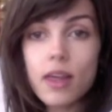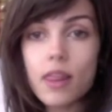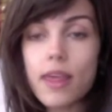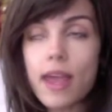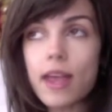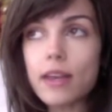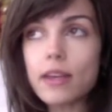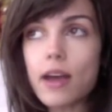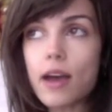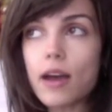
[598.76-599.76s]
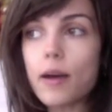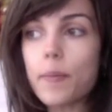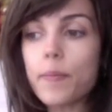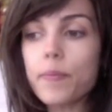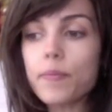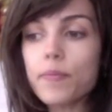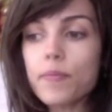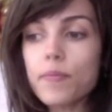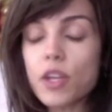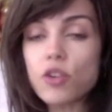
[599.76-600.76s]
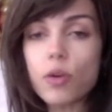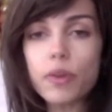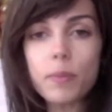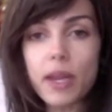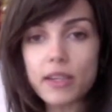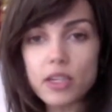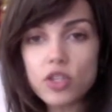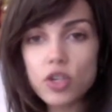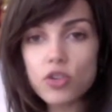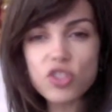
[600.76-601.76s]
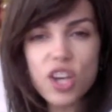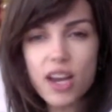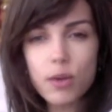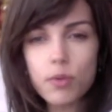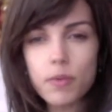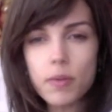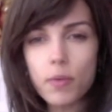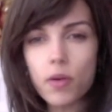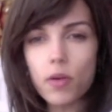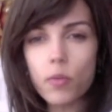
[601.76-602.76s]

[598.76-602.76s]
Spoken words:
then and you're not really paying attention, you're chatting with people,